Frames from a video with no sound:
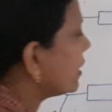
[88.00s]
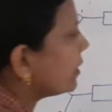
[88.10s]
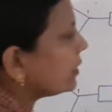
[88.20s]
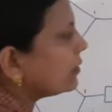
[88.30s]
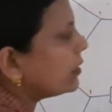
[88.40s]

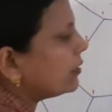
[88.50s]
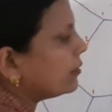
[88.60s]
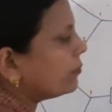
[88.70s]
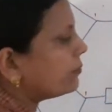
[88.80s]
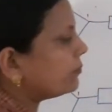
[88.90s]

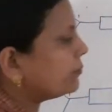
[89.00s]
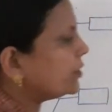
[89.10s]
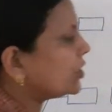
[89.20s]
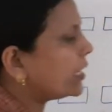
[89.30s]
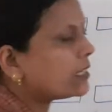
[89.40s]
the
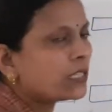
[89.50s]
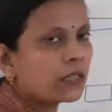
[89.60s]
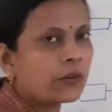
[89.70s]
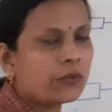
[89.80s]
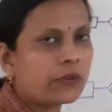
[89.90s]

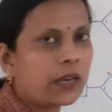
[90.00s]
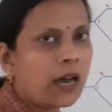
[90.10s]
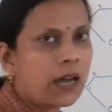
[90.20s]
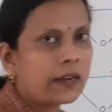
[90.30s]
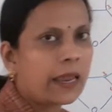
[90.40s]
chains
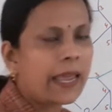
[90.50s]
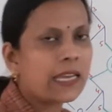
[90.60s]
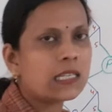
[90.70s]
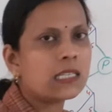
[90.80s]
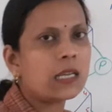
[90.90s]
are
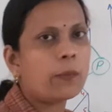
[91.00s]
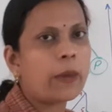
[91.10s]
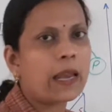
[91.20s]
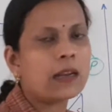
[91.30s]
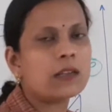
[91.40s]

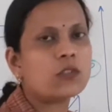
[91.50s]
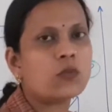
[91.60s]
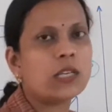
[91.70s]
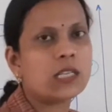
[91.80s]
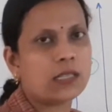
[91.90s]
anti-parallel
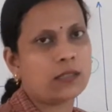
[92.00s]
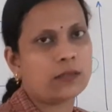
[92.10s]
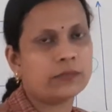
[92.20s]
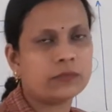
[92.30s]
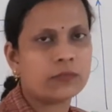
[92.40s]
to each other,
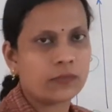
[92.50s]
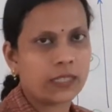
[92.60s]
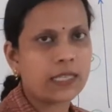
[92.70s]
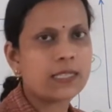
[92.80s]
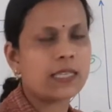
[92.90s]

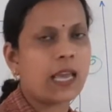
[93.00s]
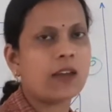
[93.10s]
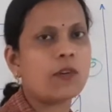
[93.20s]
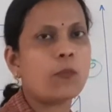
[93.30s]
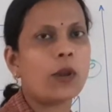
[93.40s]
that is they
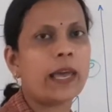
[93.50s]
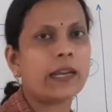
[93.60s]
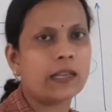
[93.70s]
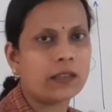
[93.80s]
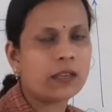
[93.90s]
have a
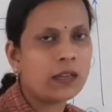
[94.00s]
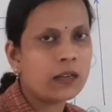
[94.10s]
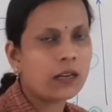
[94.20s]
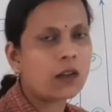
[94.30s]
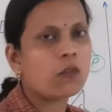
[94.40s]
polarity.
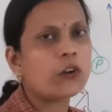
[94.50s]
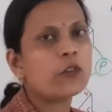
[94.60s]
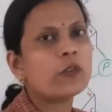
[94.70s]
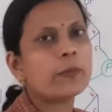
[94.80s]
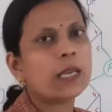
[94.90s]
Now what
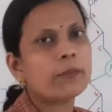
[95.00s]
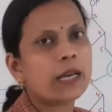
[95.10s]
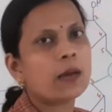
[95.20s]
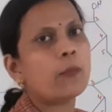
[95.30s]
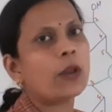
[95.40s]
do we mean
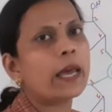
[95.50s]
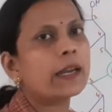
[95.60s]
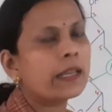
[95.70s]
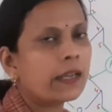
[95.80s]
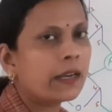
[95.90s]
by a
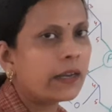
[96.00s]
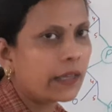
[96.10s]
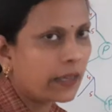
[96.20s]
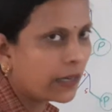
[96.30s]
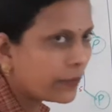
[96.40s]
polarity in
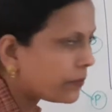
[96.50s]
DNA?